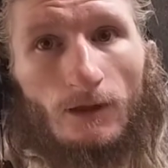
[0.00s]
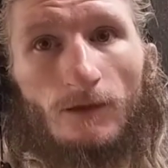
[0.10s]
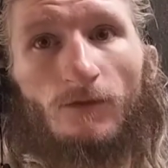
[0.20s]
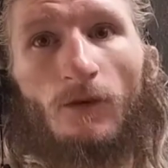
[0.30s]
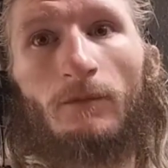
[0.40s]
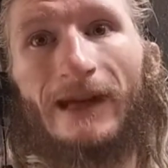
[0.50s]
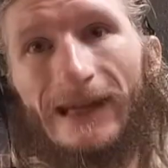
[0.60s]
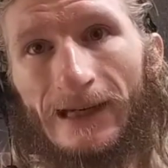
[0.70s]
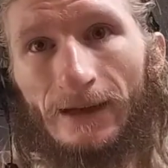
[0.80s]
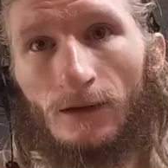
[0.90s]
for
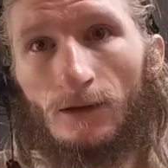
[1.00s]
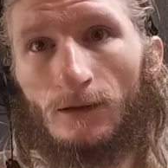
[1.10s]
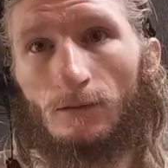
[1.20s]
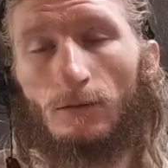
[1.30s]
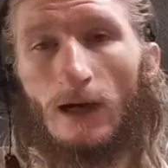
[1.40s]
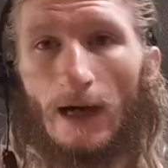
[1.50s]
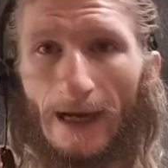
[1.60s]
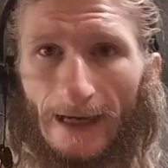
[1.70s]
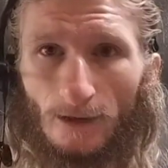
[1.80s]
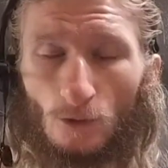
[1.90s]
me, I
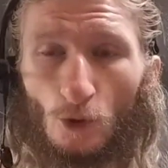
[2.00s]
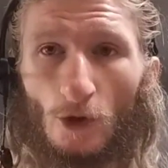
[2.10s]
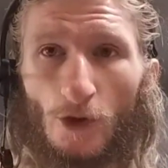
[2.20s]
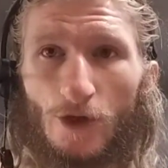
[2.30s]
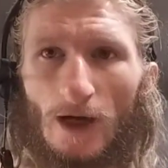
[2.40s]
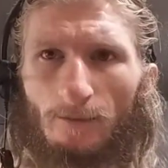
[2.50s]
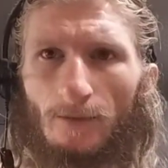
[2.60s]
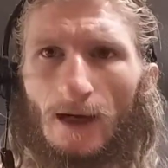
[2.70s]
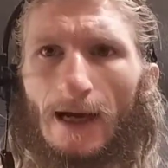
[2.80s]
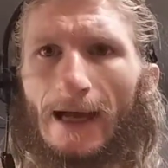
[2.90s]
had a rule of
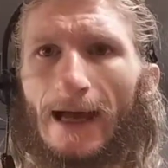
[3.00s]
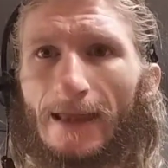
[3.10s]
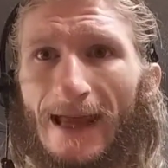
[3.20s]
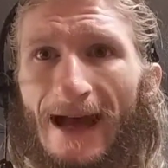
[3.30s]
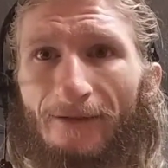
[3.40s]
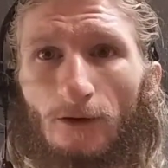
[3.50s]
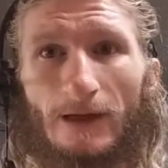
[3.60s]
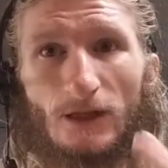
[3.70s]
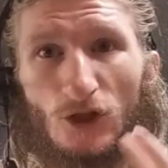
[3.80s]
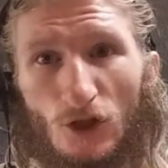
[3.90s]
thumb. I had to have at
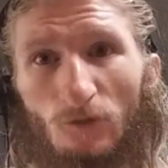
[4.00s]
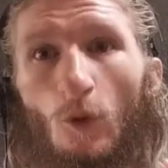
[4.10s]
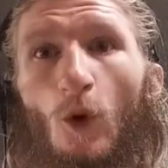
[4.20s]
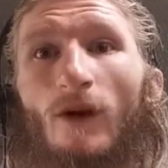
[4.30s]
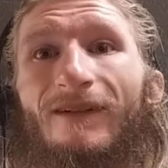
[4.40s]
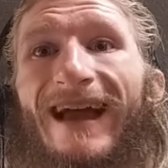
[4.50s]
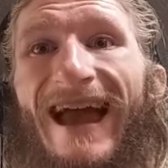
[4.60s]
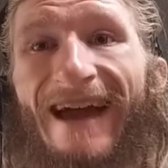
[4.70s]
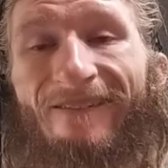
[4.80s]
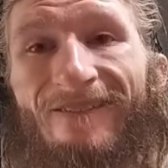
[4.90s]
least 2 more of
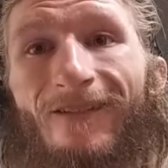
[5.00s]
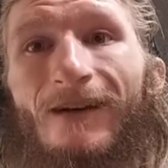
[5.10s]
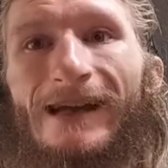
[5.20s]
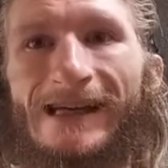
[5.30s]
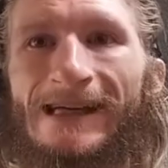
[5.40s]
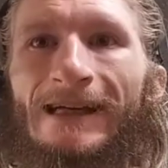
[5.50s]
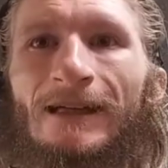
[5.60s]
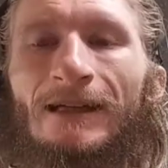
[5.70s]
every